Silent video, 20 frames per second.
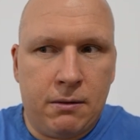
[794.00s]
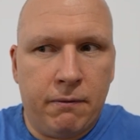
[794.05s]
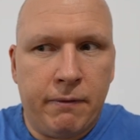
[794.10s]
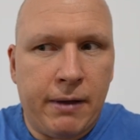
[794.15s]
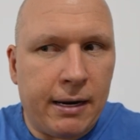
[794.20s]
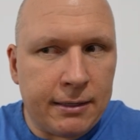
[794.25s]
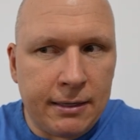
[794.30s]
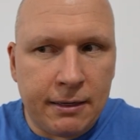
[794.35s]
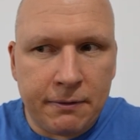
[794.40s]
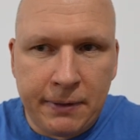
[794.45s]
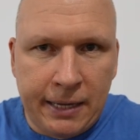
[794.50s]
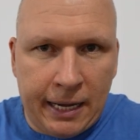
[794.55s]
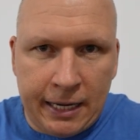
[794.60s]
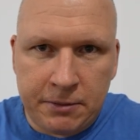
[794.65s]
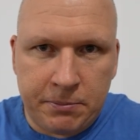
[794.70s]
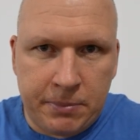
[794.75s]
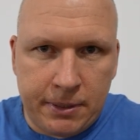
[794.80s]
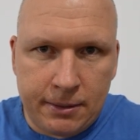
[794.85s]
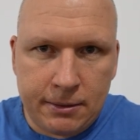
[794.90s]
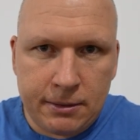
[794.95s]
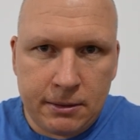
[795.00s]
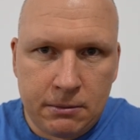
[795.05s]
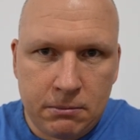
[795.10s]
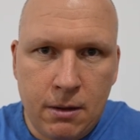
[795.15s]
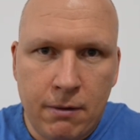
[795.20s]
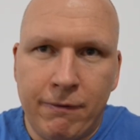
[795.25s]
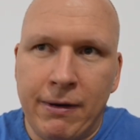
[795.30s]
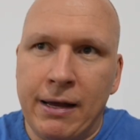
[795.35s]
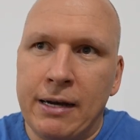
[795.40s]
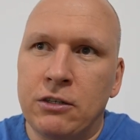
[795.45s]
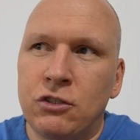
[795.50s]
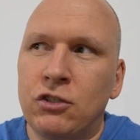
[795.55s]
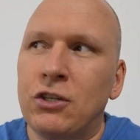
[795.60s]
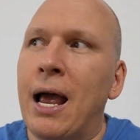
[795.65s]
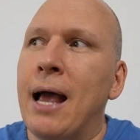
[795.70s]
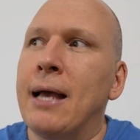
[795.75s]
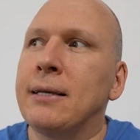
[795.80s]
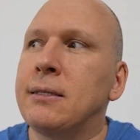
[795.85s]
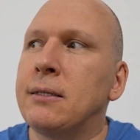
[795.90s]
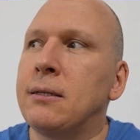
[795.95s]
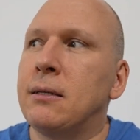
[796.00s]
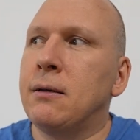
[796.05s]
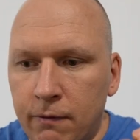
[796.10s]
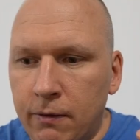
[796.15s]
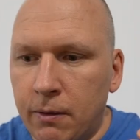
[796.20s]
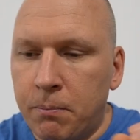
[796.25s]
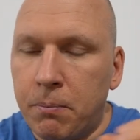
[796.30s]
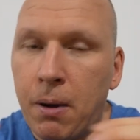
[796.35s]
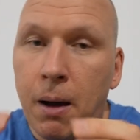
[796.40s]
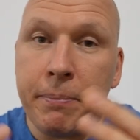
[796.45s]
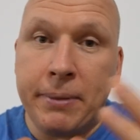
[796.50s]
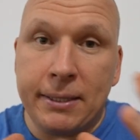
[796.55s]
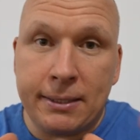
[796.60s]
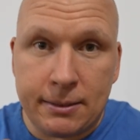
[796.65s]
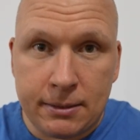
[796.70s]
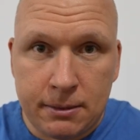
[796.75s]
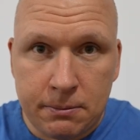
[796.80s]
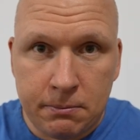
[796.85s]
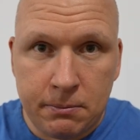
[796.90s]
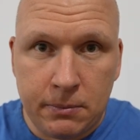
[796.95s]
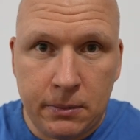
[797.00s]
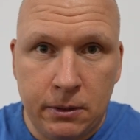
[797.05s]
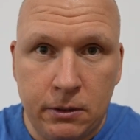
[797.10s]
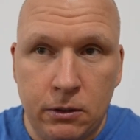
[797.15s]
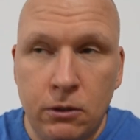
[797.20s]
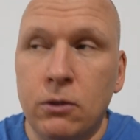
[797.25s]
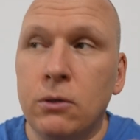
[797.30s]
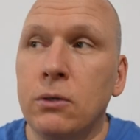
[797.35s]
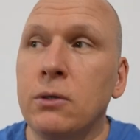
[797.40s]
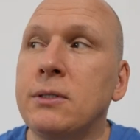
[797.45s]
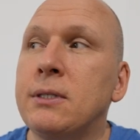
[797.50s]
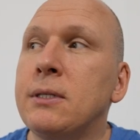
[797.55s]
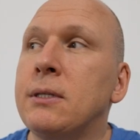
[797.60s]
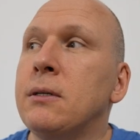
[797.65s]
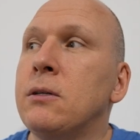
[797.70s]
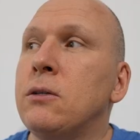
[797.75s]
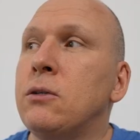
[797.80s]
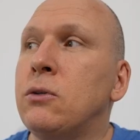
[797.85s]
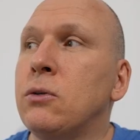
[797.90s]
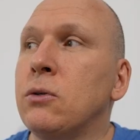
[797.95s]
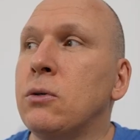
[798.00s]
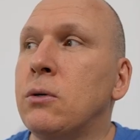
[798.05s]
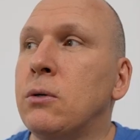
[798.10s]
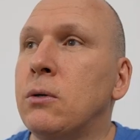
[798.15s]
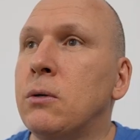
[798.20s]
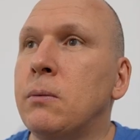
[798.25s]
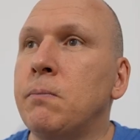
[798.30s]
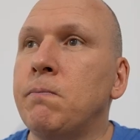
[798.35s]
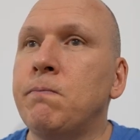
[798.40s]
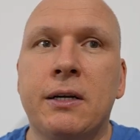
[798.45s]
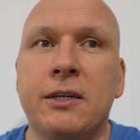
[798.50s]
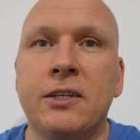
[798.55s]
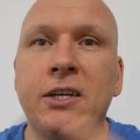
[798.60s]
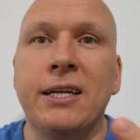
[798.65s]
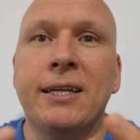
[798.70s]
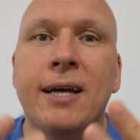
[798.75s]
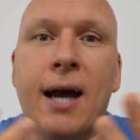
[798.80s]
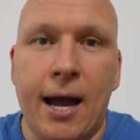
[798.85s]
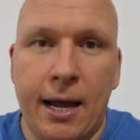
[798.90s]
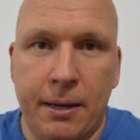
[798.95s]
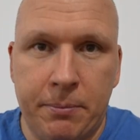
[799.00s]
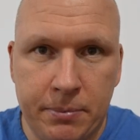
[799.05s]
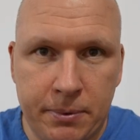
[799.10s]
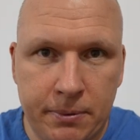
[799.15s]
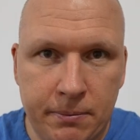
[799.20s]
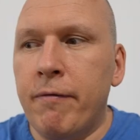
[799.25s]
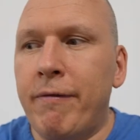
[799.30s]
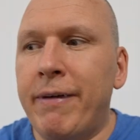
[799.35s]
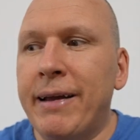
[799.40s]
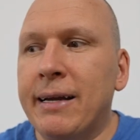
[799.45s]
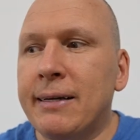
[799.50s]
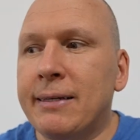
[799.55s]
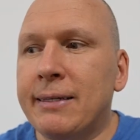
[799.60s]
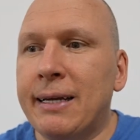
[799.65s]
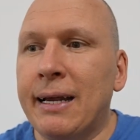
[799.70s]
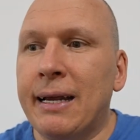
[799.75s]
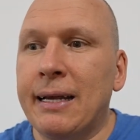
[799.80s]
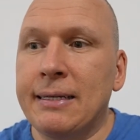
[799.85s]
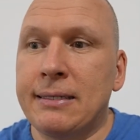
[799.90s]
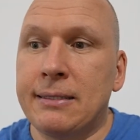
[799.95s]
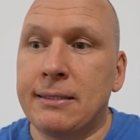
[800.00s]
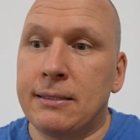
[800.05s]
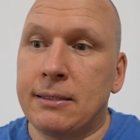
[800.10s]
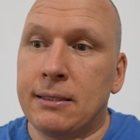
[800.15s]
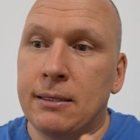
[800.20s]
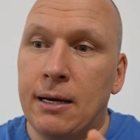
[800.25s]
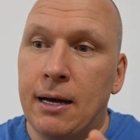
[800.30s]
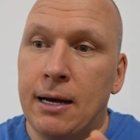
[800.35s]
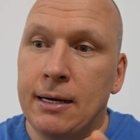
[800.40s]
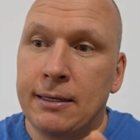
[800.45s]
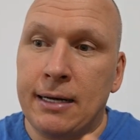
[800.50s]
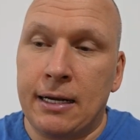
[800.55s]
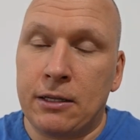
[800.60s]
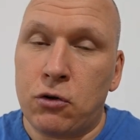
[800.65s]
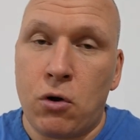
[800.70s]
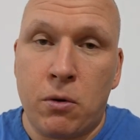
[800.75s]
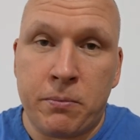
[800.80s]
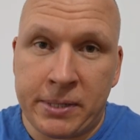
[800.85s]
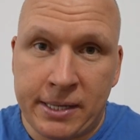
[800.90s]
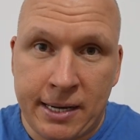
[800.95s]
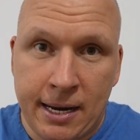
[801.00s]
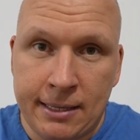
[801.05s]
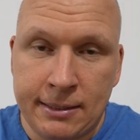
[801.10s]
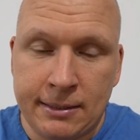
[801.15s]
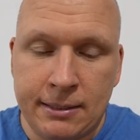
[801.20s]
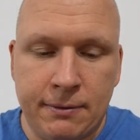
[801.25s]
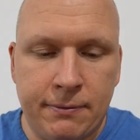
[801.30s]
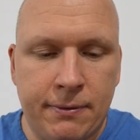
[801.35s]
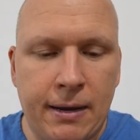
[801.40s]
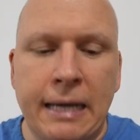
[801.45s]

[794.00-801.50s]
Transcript: they are not the experts. They are just the puppets used to create hype. Their tests are not comprehensive.